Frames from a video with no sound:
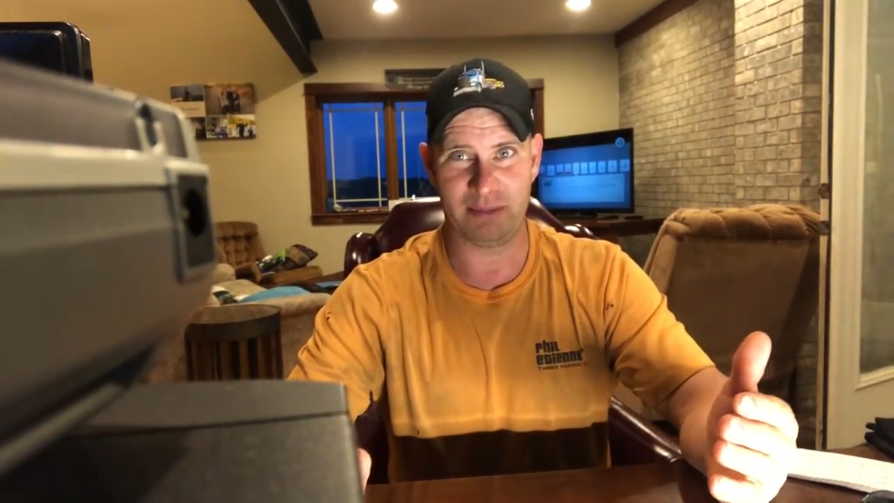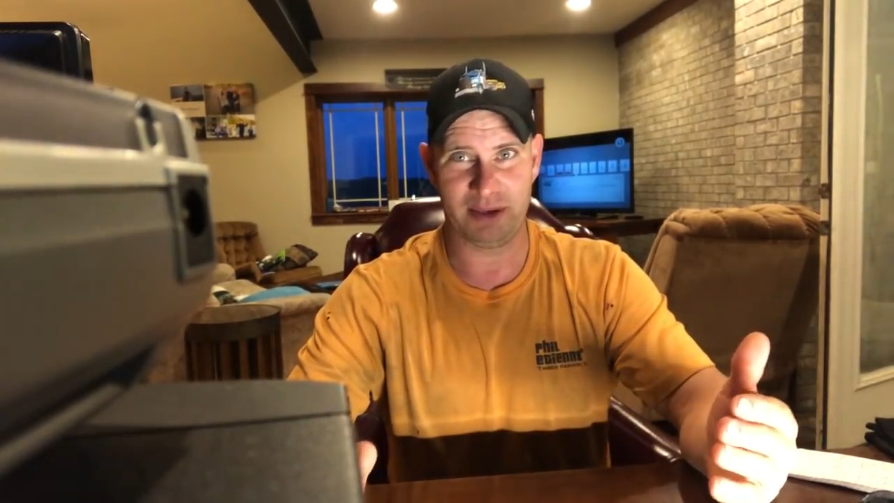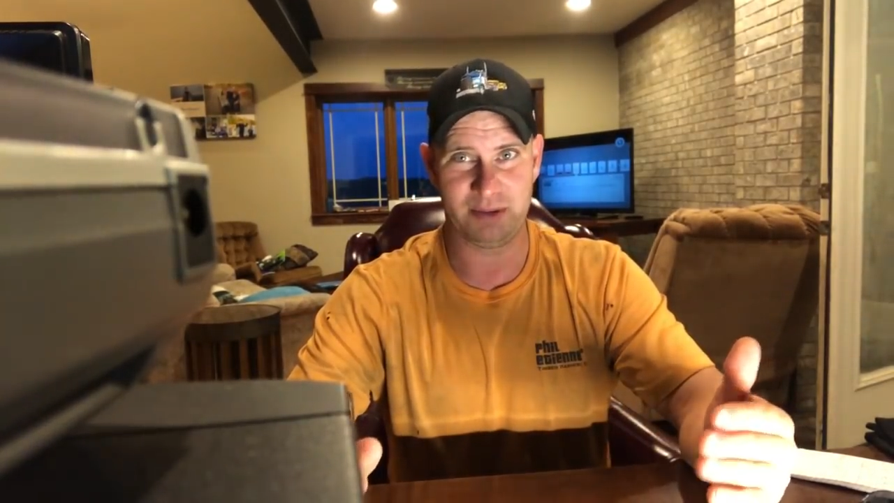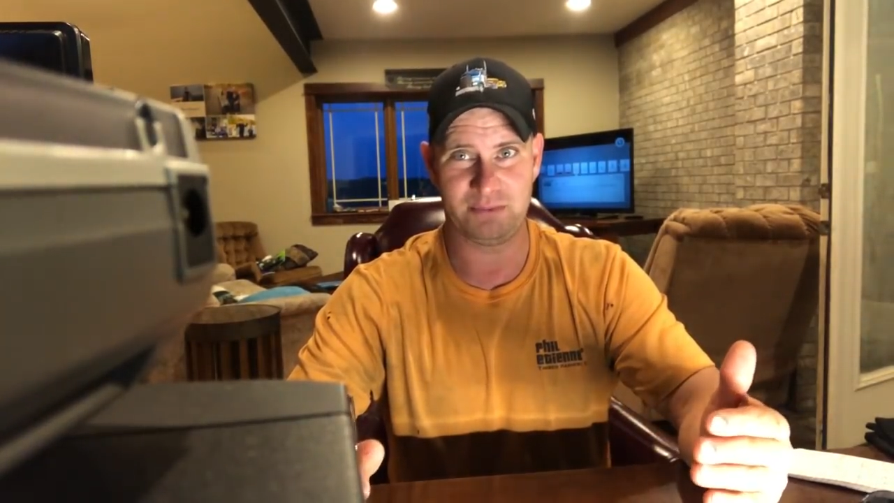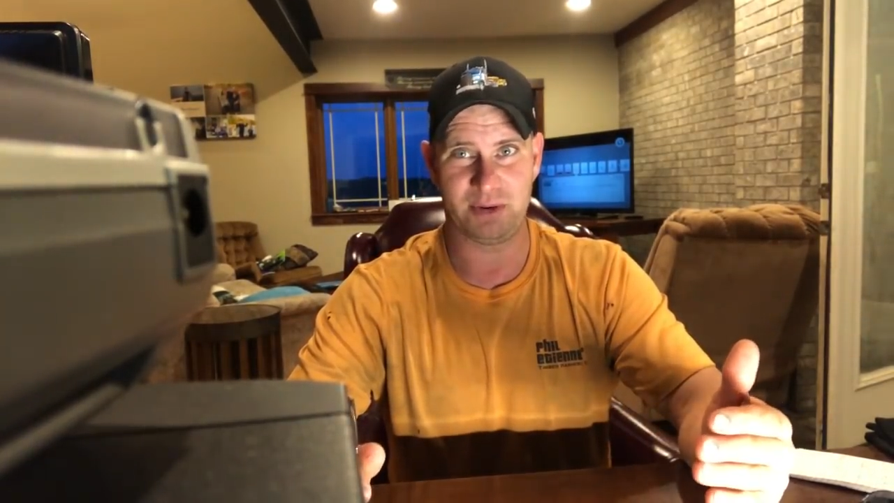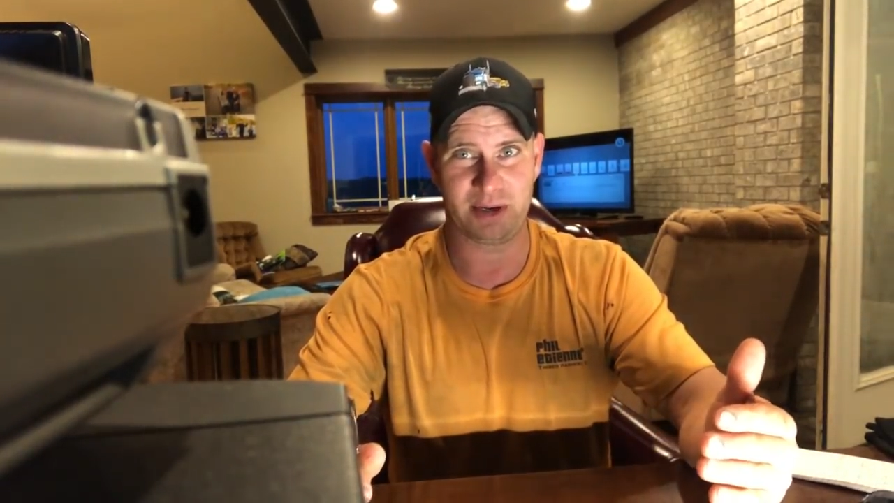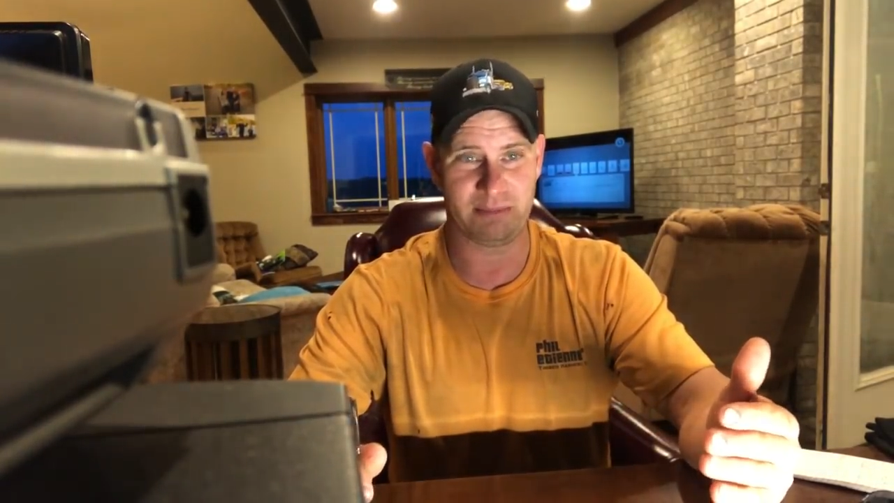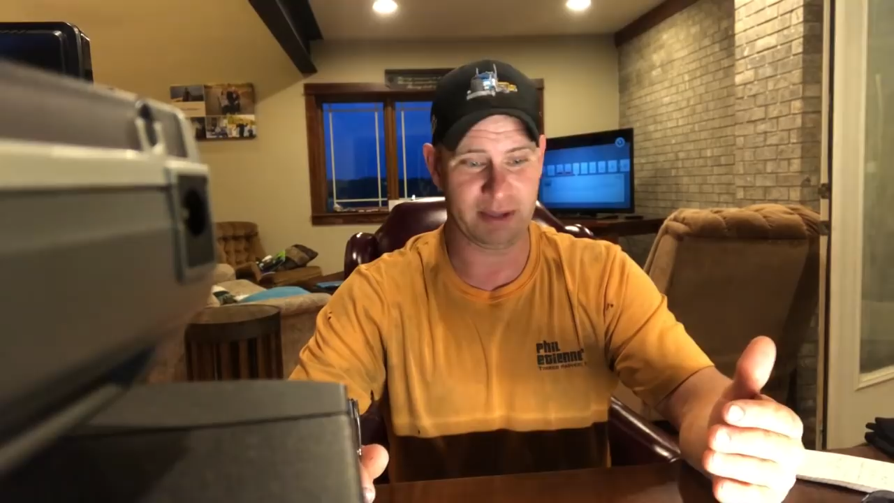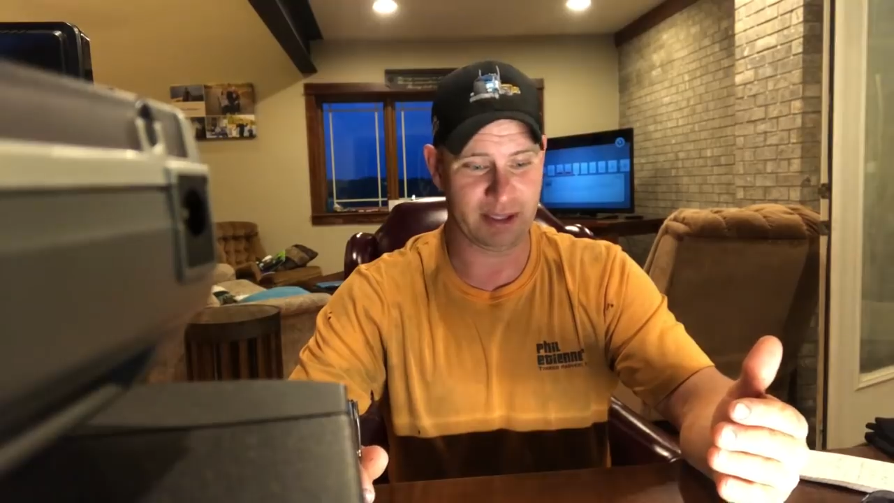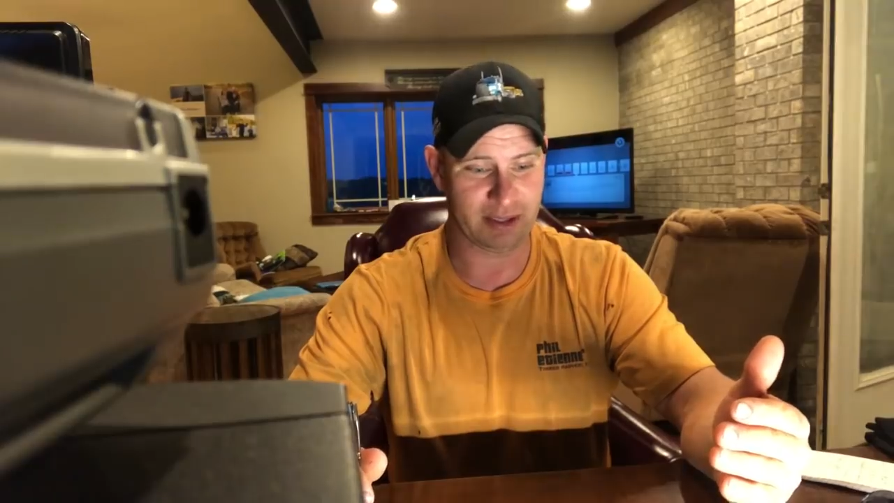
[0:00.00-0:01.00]
being too
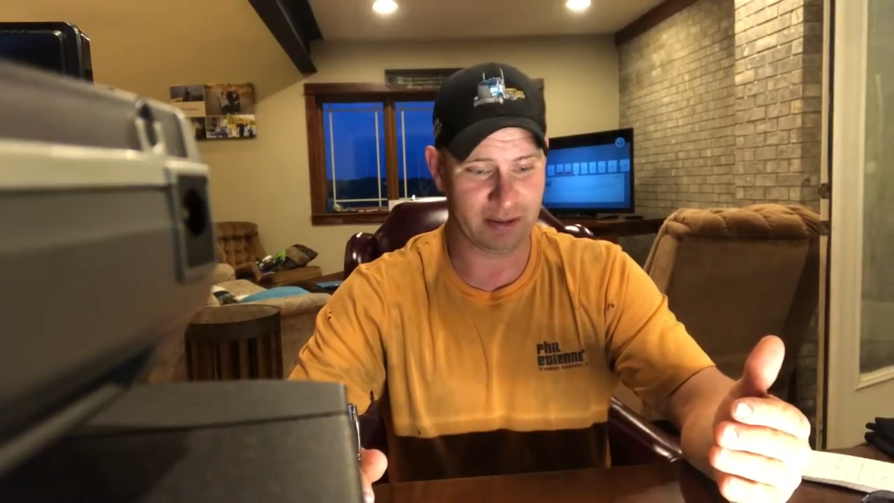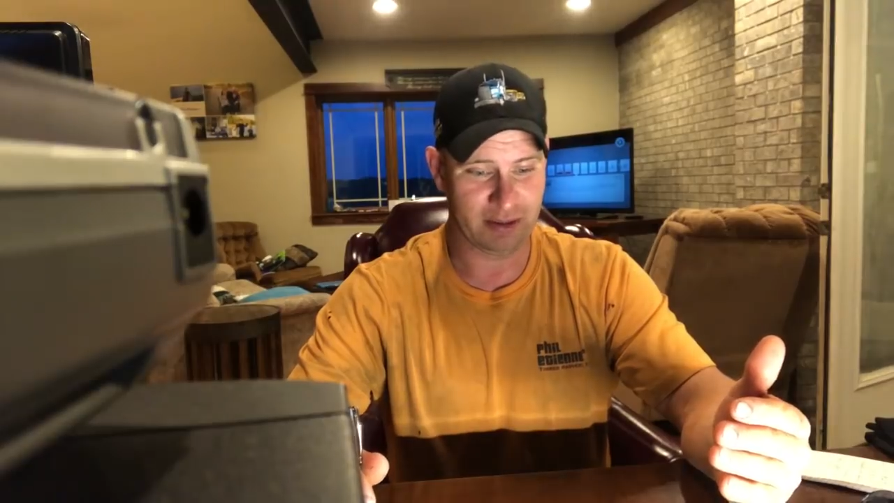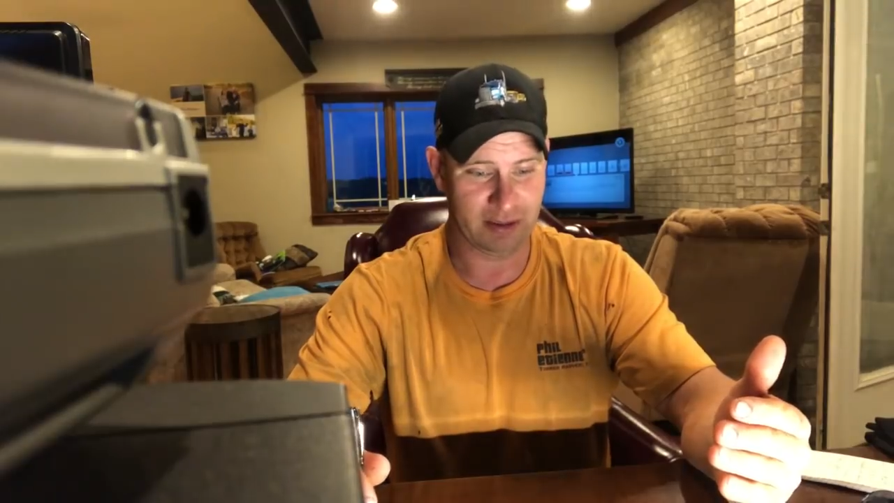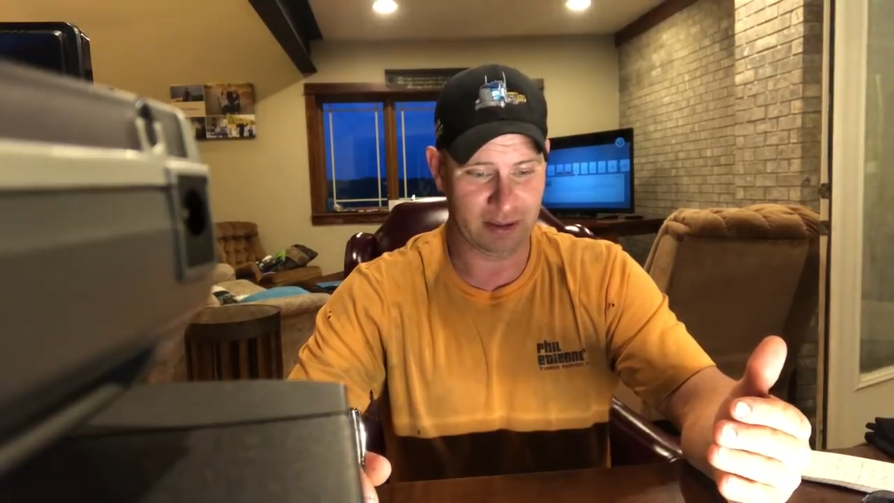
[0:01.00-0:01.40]
freaking big.